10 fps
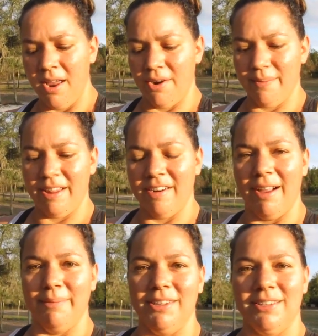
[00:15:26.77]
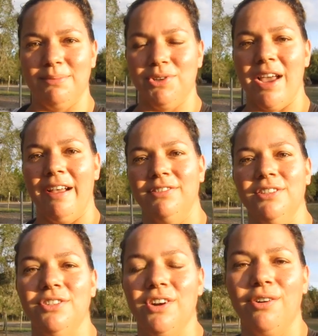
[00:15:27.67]
no matter how many times you have to
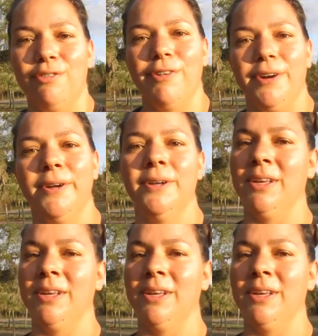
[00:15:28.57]
start over